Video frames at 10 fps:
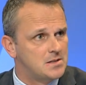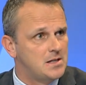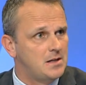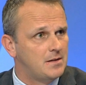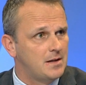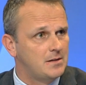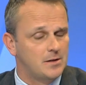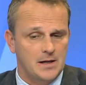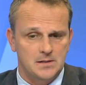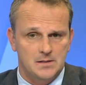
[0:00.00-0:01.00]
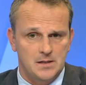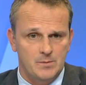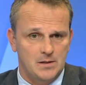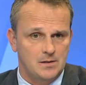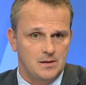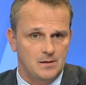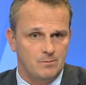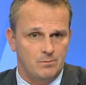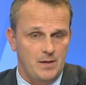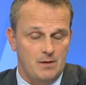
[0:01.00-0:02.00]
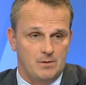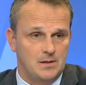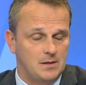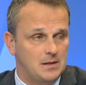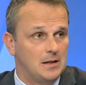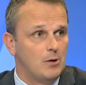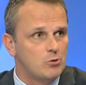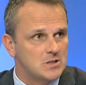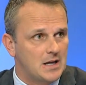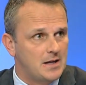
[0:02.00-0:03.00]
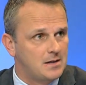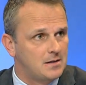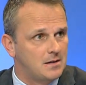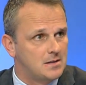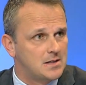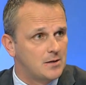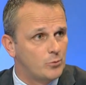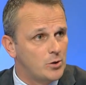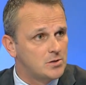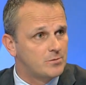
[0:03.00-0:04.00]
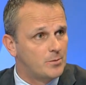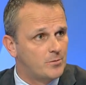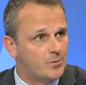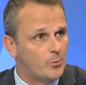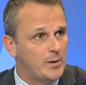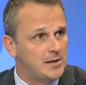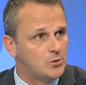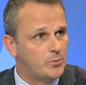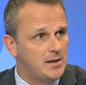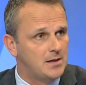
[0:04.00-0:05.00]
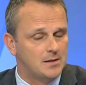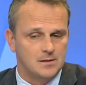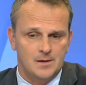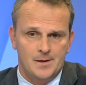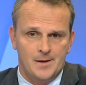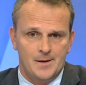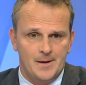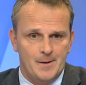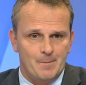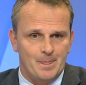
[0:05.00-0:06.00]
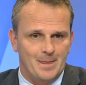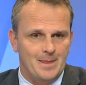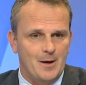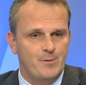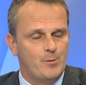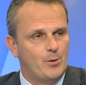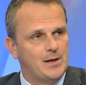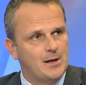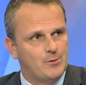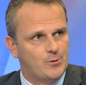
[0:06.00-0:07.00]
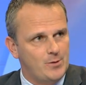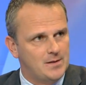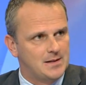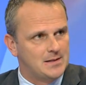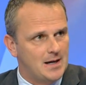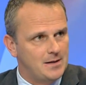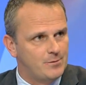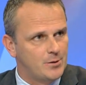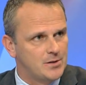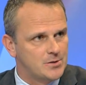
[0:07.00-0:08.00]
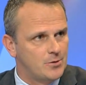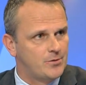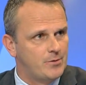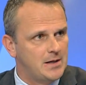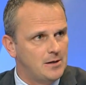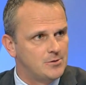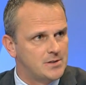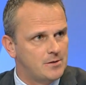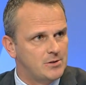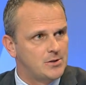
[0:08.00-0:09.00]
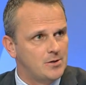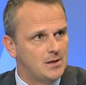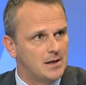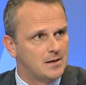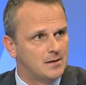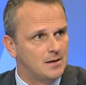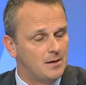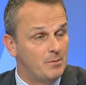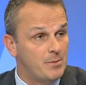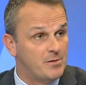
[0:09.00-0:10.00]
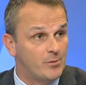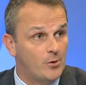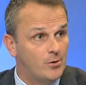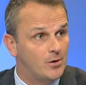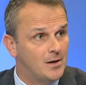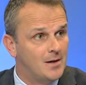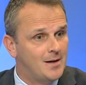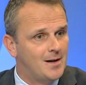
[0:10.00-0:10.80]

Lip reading: seen in that United team, and yeah, it looks like it's getting worse from week to week. And now, if you want to go through in that tie, you've got to score 3 goals in the return leg, maybe 4.